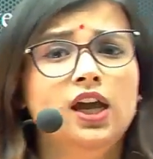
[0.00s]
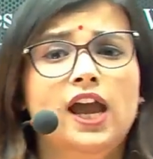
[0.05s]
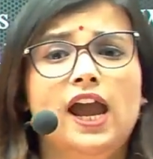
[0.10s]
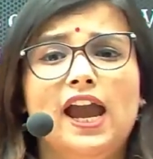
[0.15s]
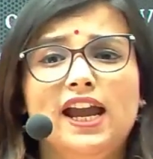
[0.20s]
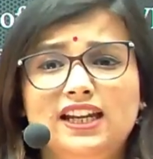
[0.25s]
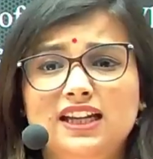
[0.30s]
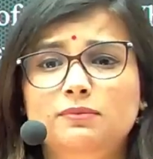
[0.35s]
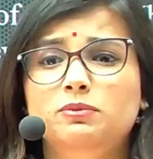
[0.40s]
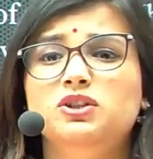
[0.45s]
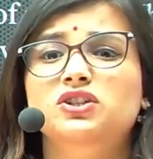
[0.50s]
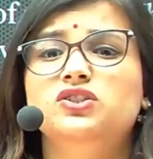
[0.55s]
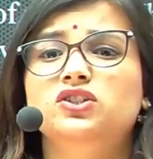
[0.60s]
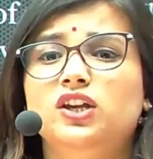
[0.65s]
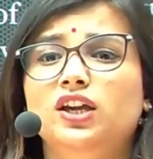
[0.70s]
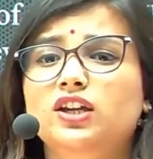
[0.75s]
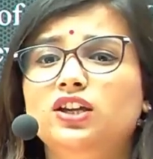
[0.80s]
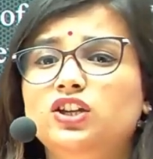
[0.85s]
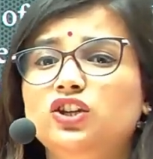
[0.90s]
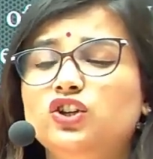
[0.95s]
any
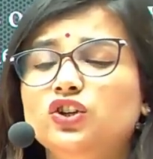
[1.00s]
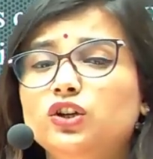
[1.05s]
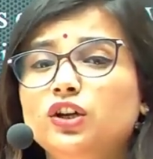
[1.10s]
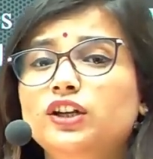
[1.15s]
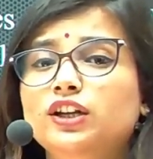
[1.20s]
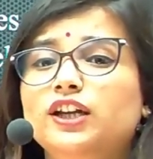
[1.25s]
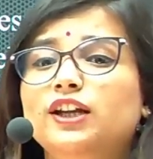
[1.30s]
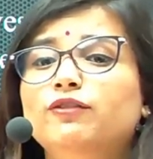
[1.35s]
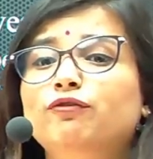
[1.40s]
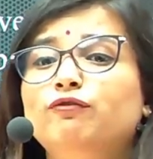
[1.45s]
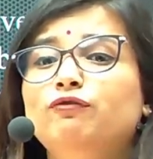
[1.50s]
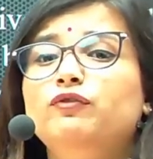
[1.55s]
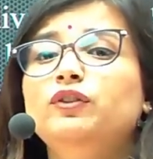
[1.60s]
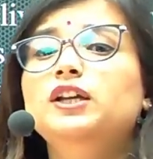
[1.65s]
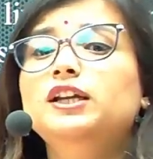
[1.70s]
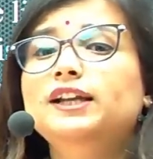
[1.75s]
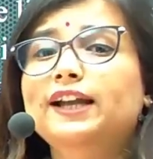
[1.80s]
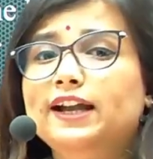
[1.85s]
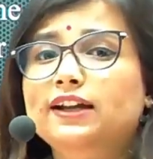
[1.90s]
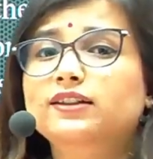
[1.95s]
mistake here if
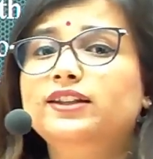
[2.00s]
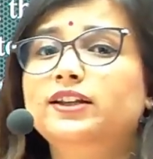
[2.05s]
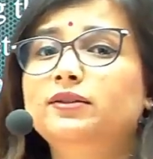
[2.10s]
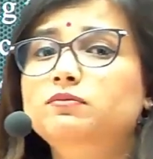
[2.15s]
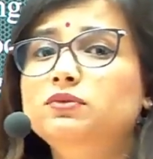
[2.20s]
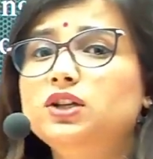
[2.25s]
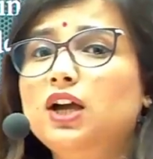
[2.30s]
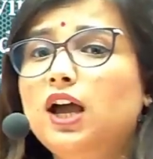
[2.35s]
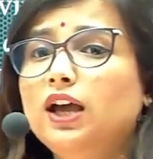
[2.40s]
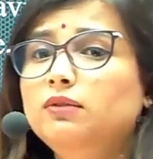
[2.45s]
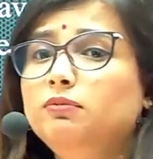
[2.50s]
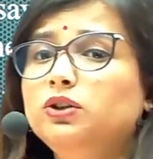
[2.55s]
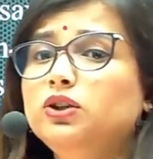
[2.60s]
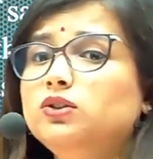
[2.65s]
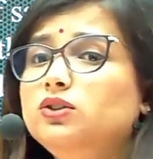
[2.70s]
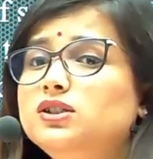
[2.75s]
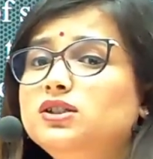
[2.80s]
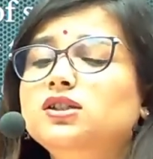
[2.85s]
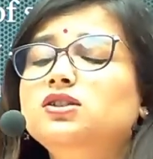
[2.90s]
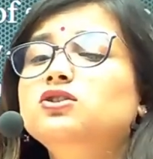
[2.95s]
we let them die,
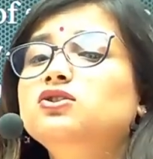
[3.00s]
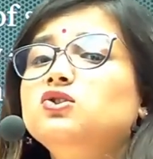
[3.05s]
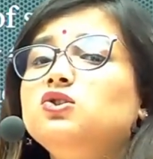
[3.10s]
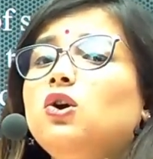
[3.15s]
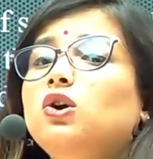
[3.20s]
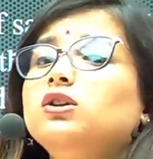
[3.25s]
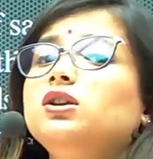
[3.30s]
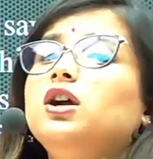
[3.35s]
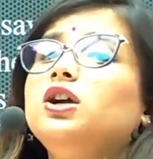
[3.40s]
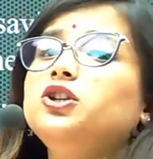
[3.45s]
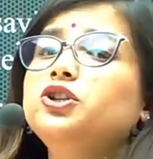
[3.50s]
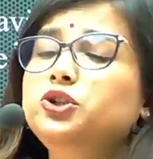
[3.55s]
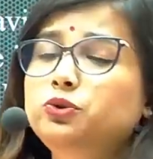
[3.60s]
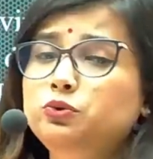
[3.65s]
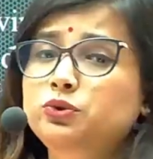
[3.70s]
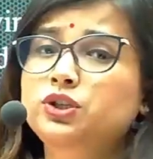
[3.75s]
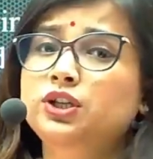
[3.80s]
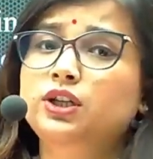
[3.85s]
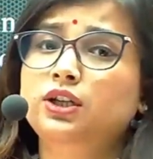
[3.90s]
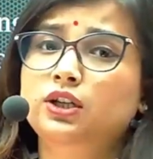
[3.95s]
because it is not our
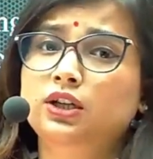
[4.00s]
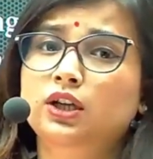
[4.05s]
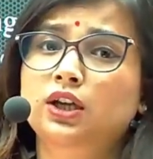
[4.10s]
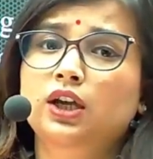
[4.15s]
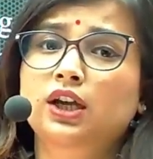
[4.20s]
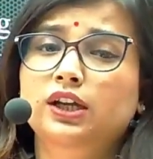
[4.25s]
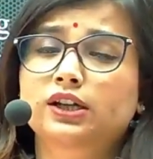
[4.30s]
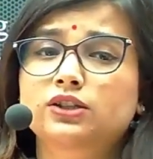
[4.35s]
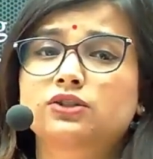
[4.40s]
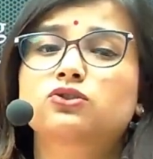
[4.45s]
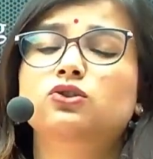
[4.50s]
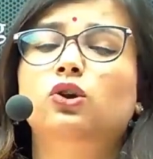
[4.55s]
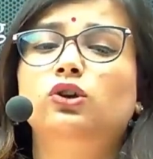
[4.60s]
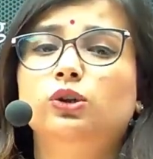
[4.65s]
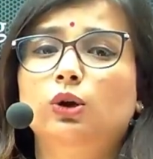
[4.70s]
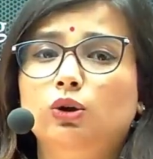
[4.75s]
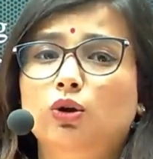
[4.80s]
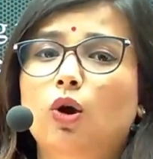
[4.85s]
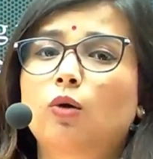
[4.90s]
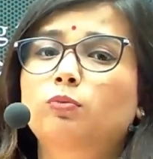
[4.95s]
duty, it is not
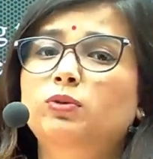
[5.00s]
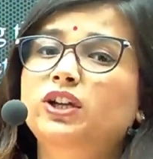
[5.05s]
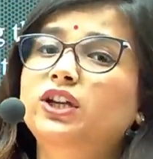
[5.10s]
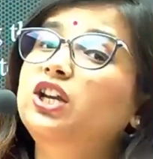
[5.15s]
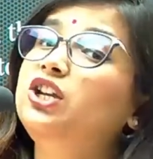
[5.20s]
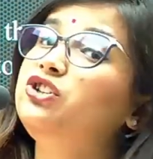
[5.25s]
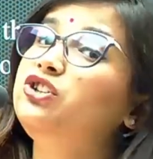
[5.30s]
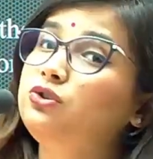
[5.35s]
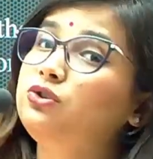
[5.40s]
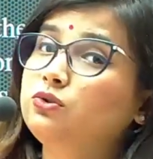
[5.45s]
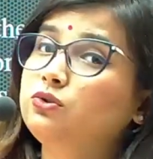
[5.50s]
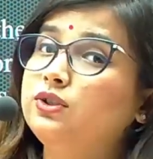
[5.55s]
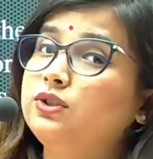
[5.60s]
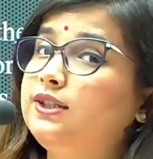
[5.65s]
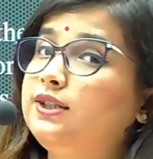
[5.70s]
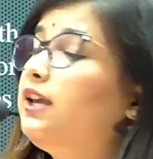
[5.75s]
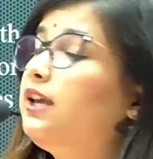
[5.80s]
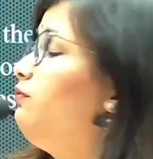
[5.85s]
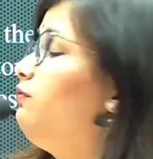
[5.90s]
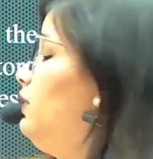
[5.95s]
our obligation to save